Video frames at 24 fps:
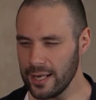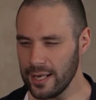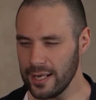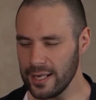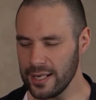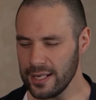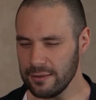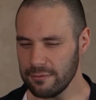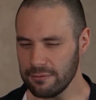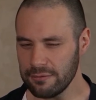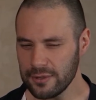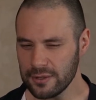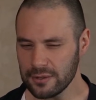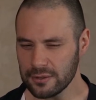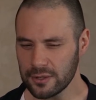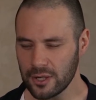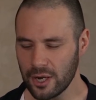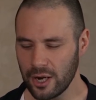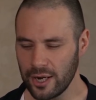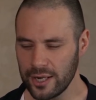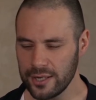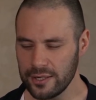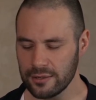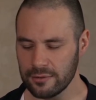Even
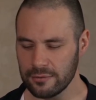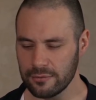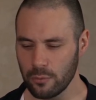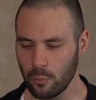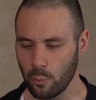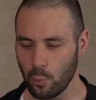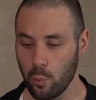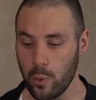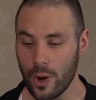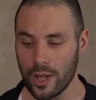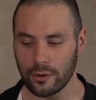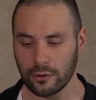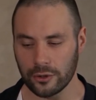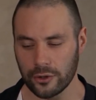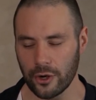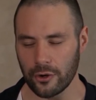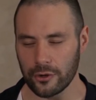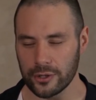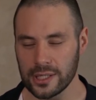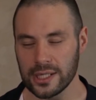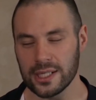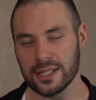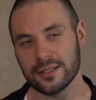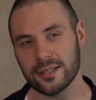kind of
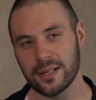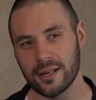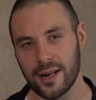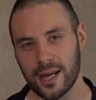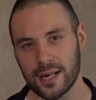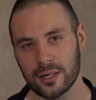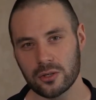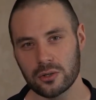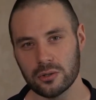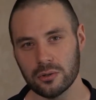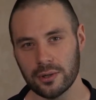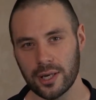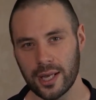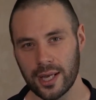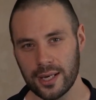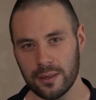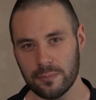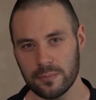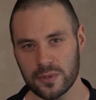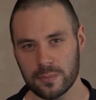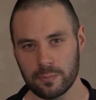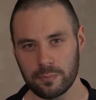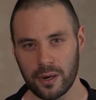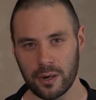well-known international
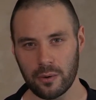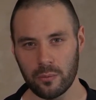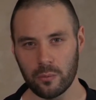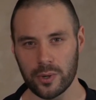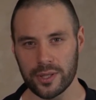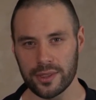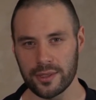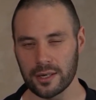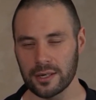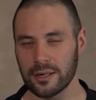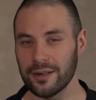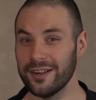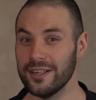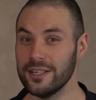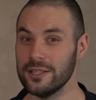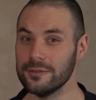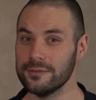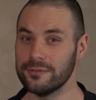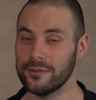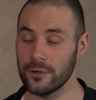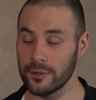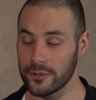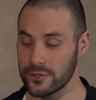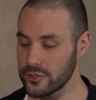games, but with a kind
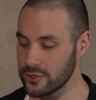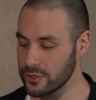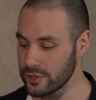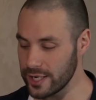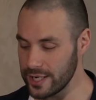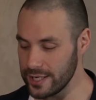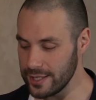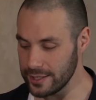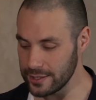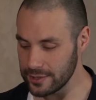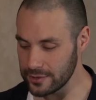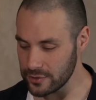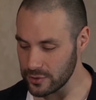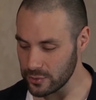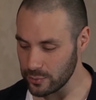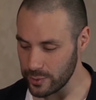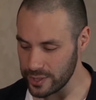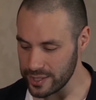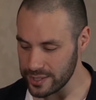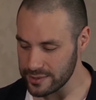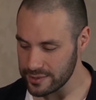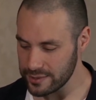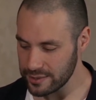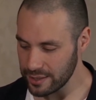of Australian
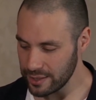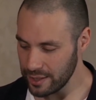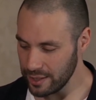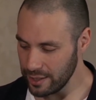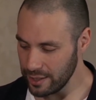twist.